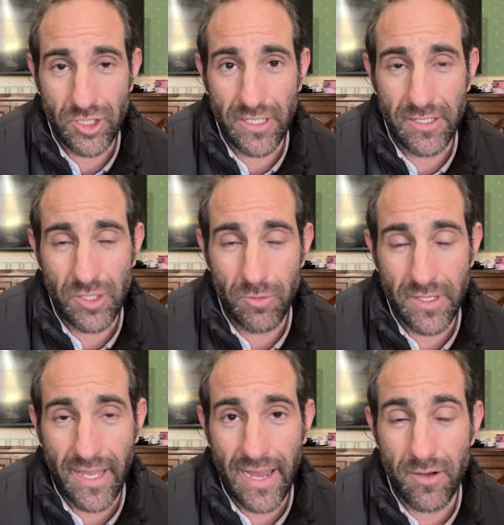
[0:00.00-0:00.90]
She was,
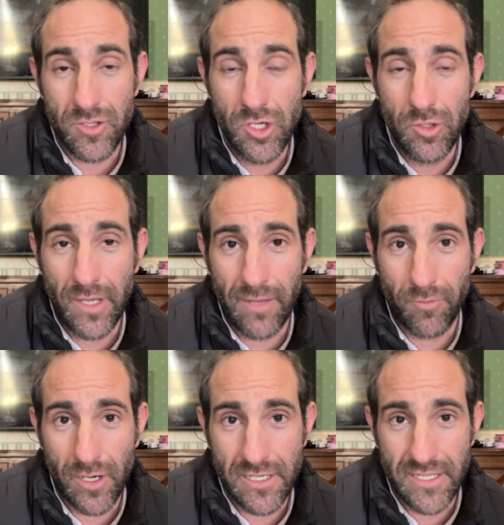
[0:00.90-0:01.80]
again, too keen
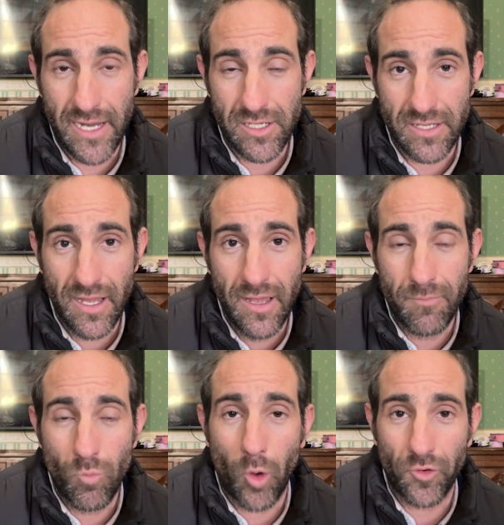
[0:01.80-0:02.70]
for the early stages,
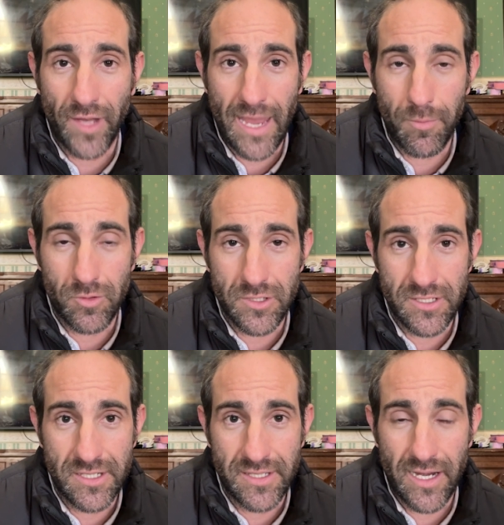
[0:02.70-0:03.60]
wasn't able to
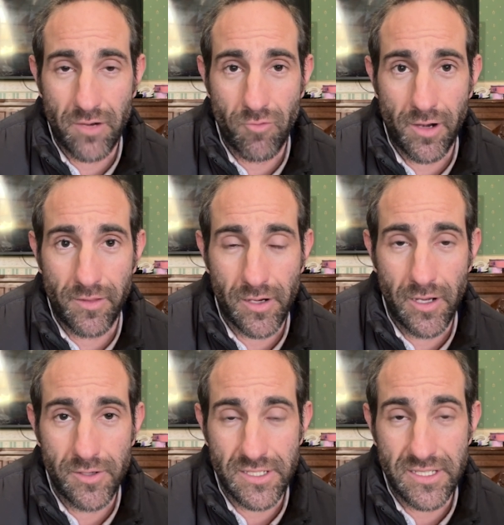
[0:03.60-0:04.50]
sustain a run in the
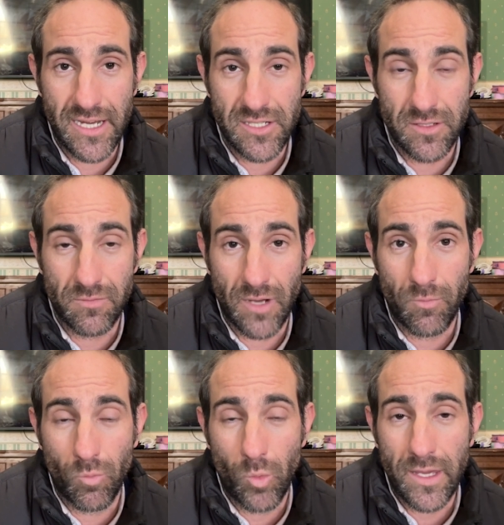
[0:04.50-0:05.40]
closing stages
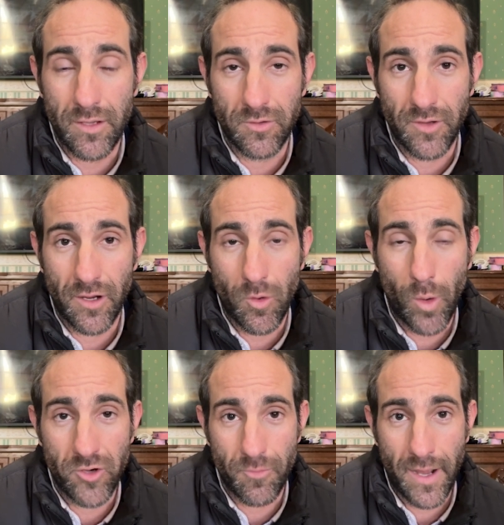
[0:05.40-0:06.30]
and weakened
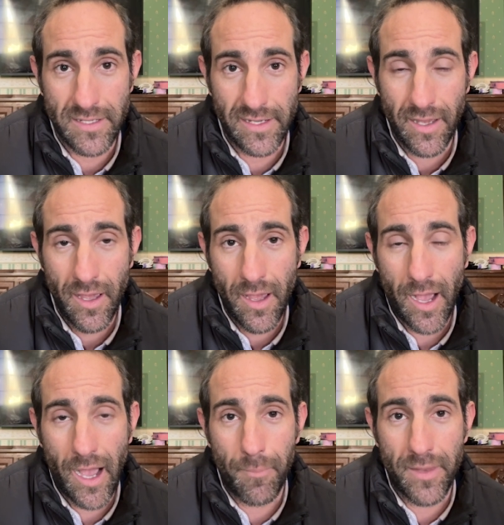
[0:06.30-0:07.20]
quite dramatically
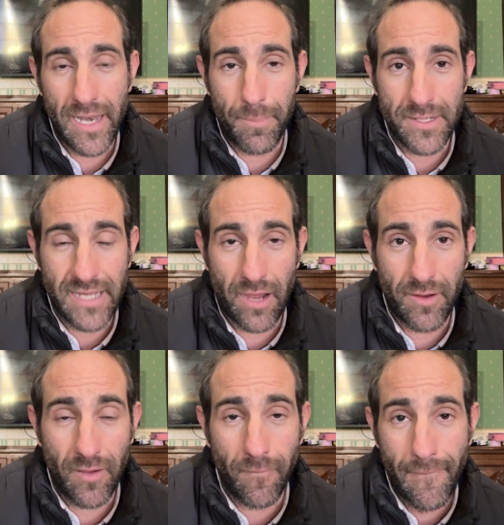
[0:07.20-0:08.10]
up the Leopardstown
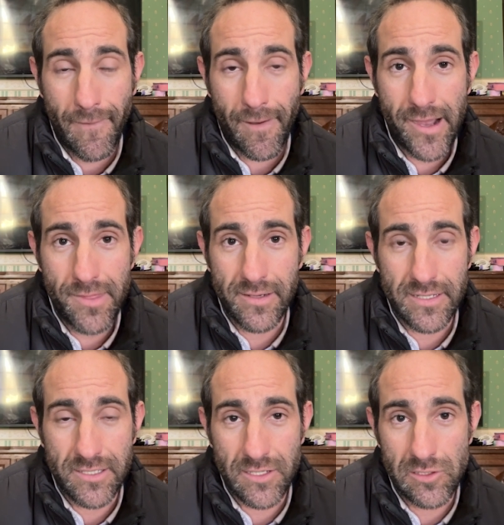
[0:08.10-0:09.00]
Hill. I think
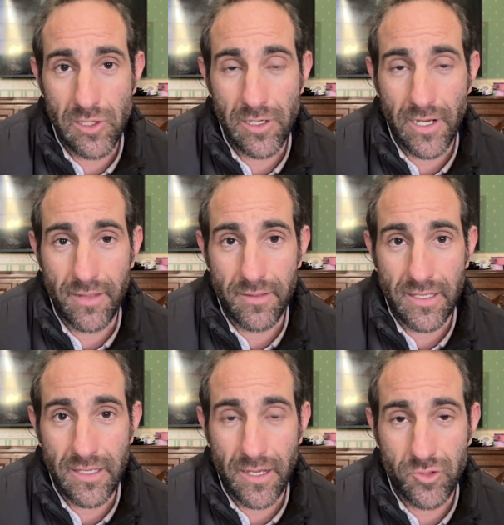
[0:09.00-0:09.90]
this does look like
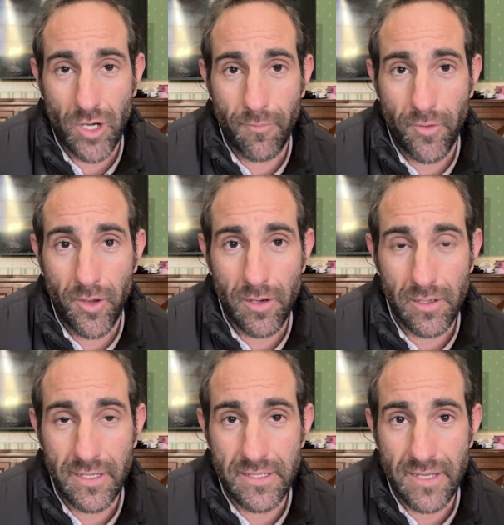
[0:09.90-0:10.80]
the Triumph
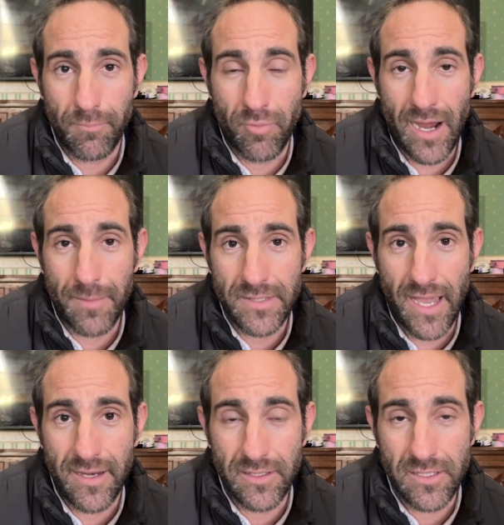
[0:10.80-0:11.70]
Hurdle is perhaps
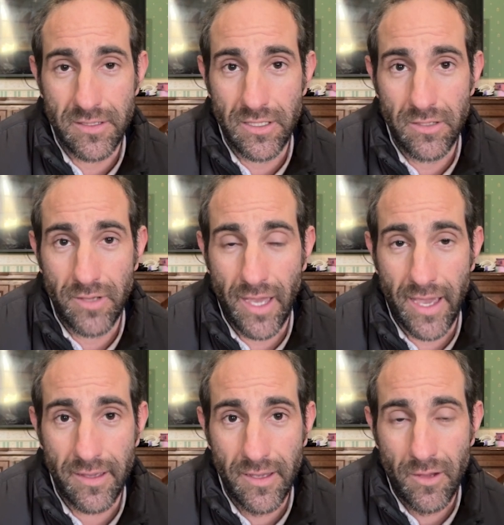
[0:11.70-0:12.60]
heading to the UK.